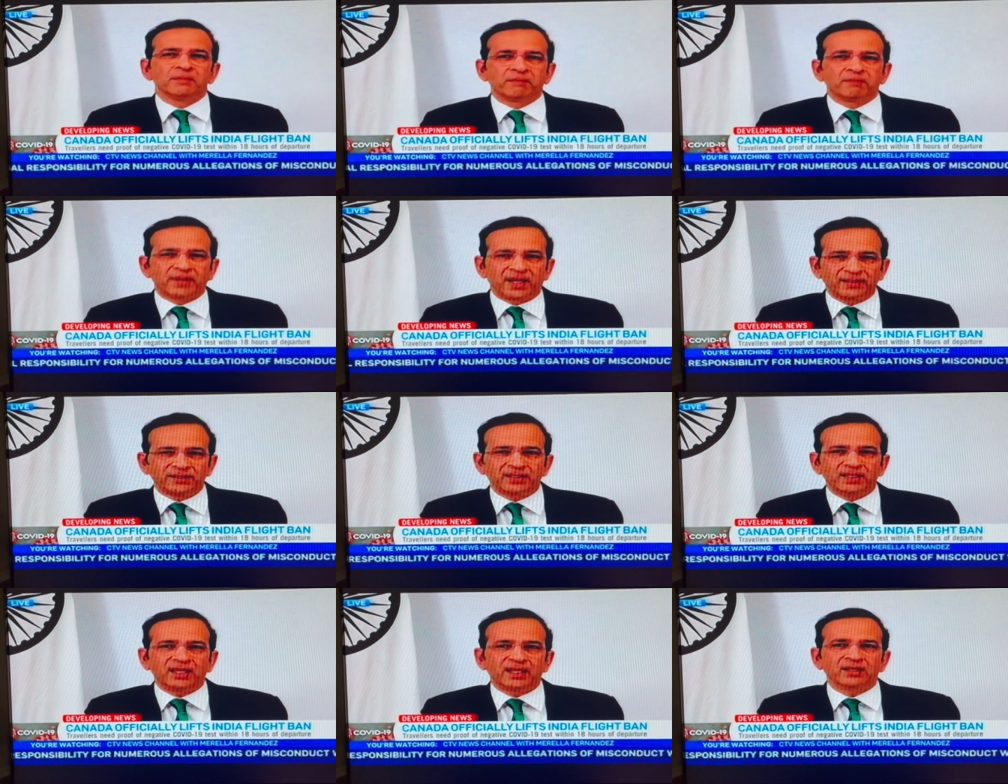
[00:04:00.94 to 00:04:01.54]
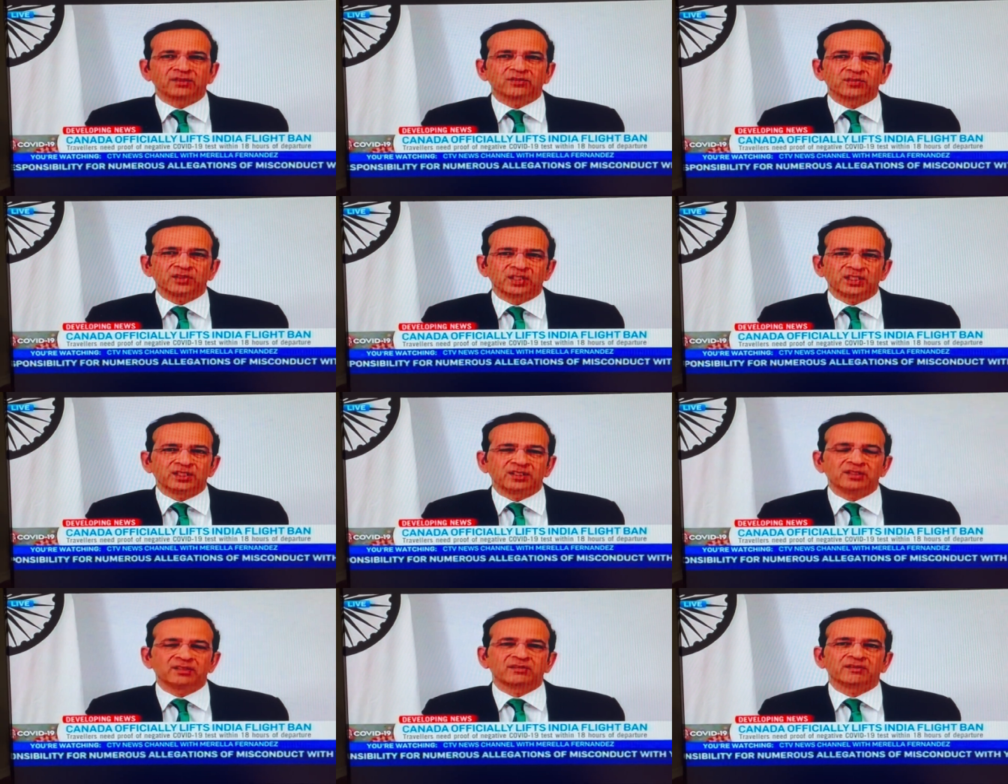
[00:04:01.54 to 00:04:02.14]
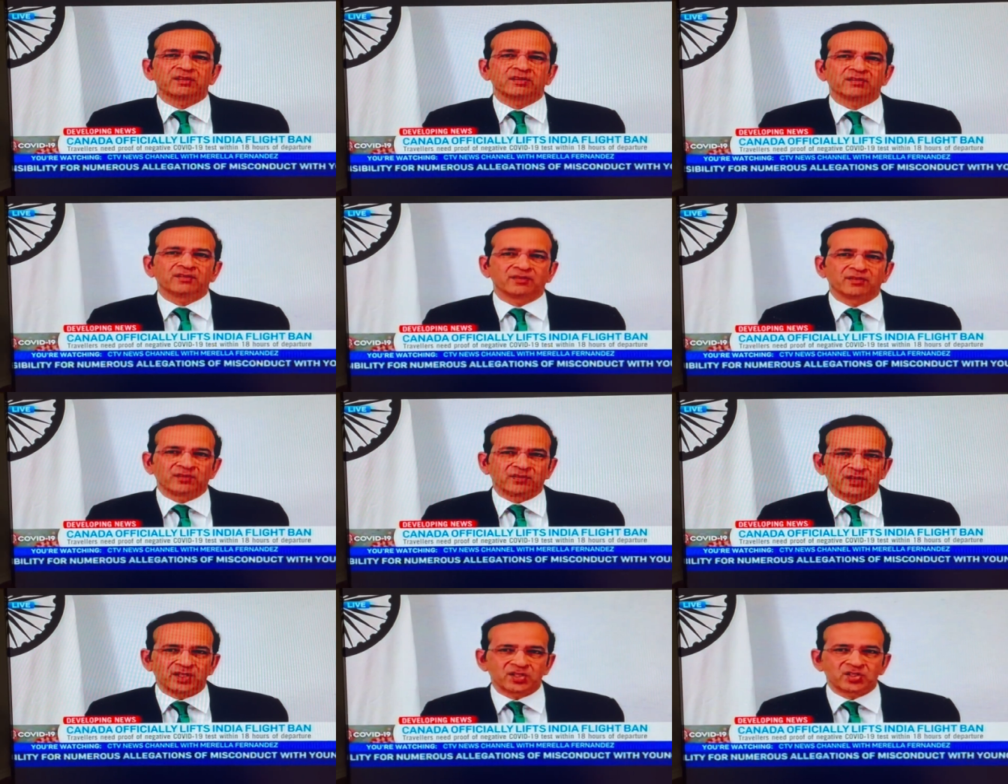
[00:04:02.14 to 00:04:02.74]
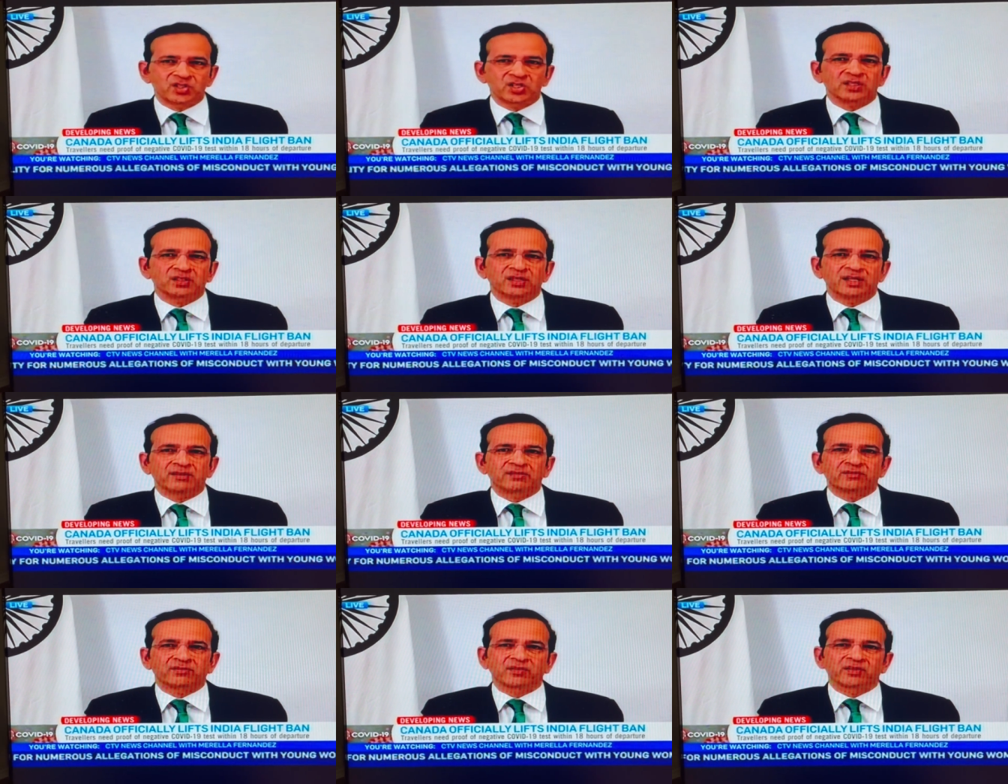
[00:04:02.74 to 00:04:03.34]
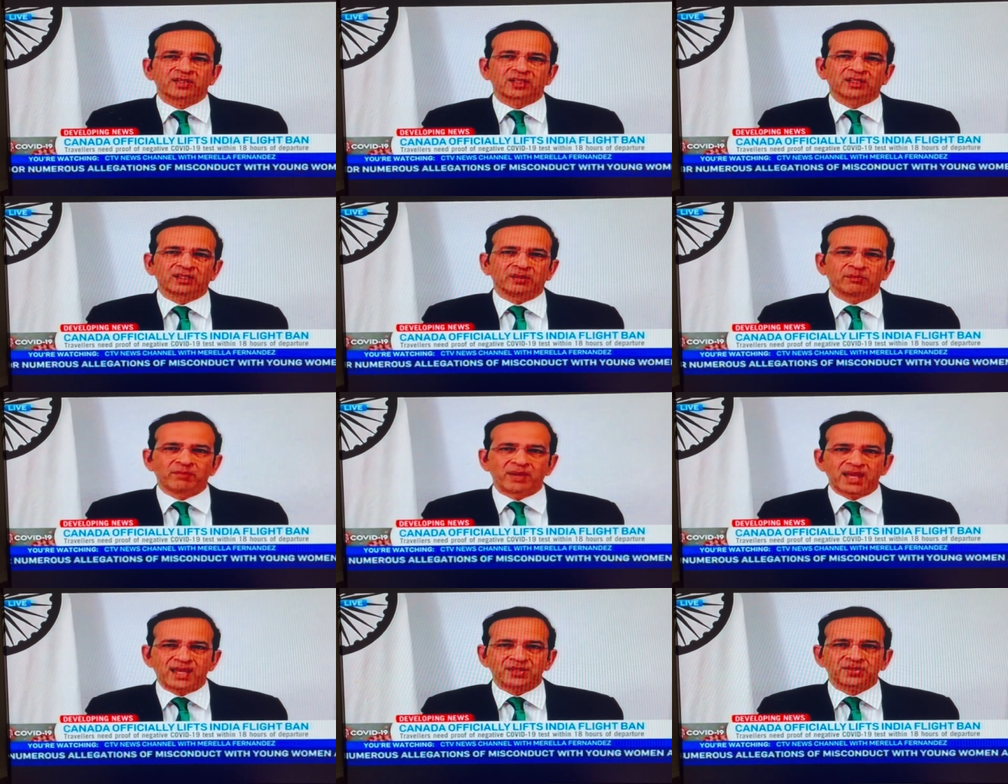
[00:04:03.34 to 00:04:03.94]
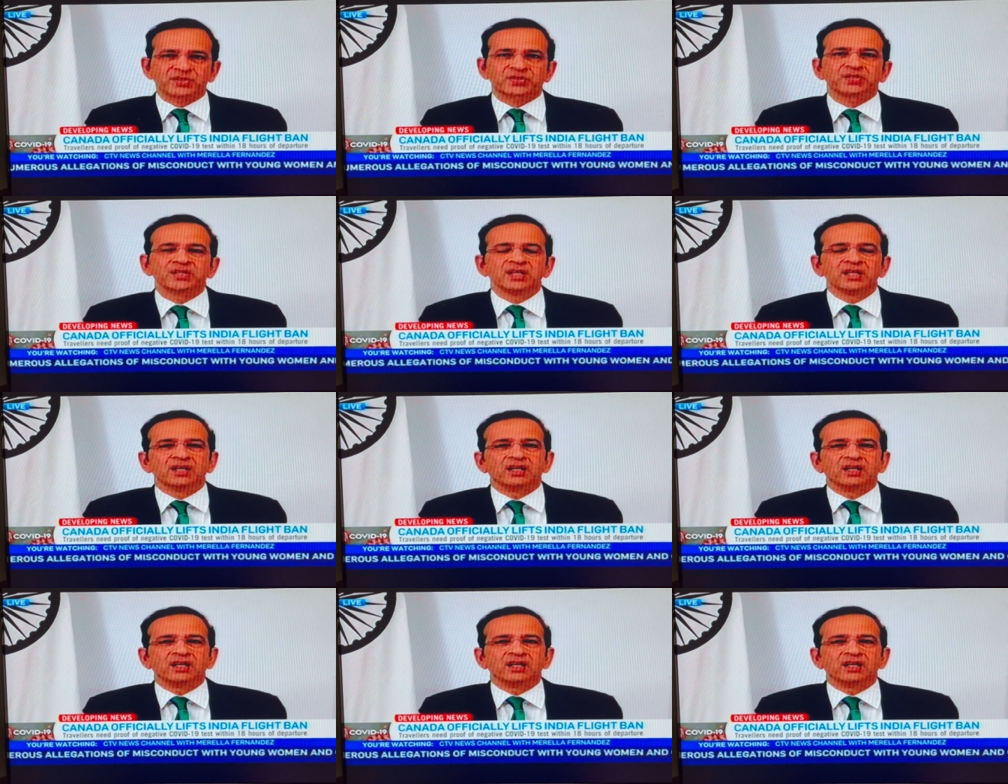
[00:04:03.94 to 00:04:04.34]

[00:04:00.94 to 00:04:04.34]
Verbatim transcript: by the end of the year and reaching that critical mass.